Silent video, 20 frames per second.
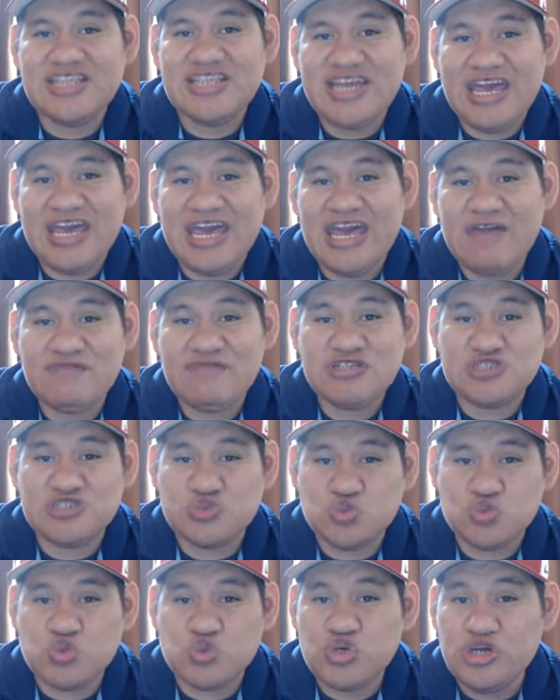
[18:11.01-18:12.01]
that I have is
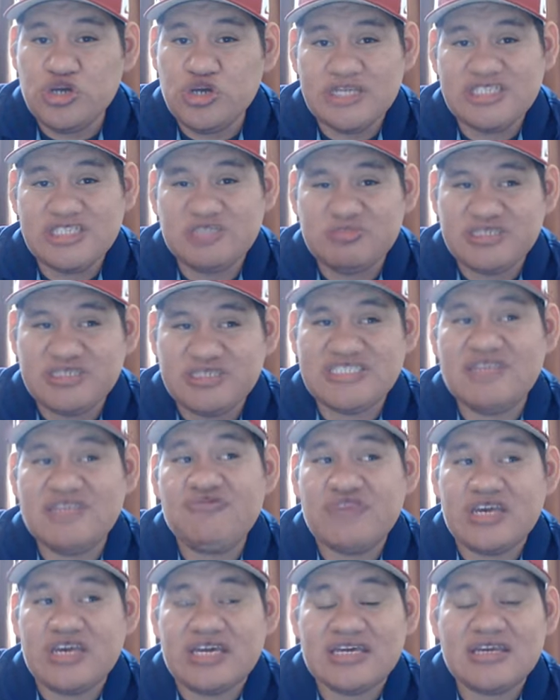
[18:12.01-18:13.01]
really
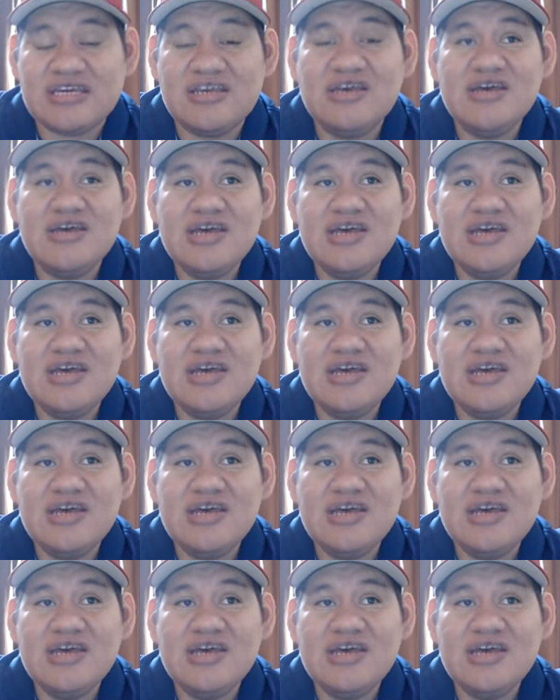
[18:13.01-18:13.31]
specific,